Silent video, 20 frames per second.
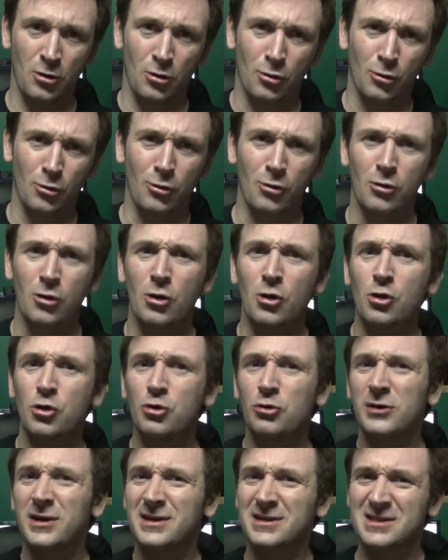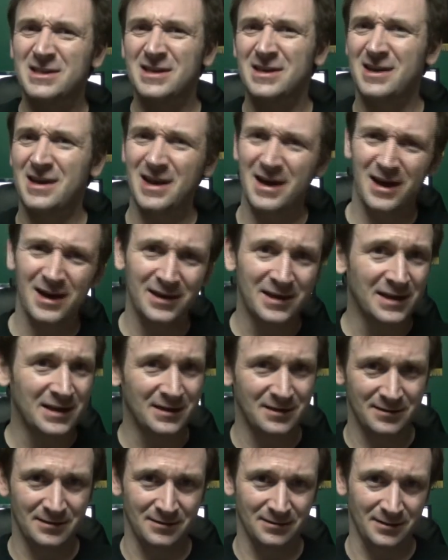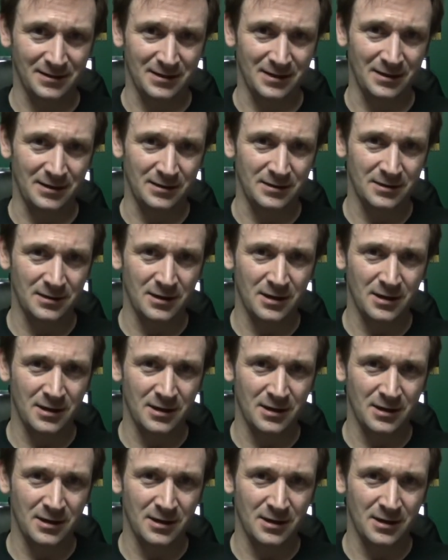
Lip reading: or who is not in the lead.